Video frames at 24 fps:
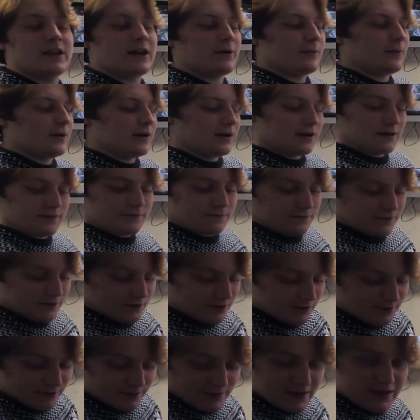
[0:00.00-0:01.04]
the network
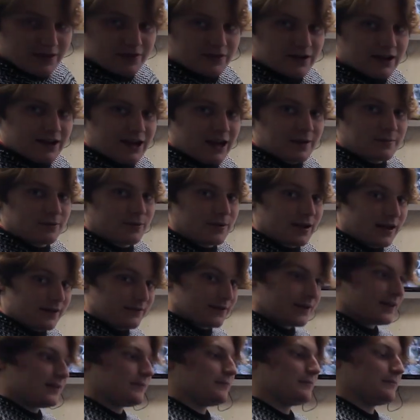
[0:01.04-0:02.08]
through Ethernet cable we
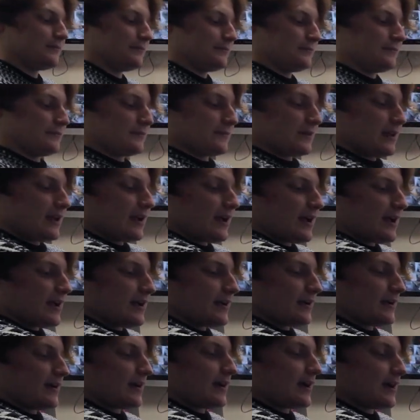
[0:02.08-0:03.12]
have here,
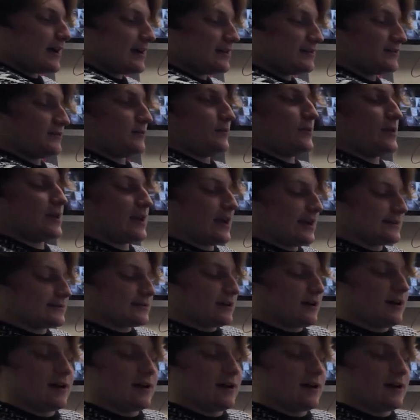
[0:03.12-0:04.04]
and we get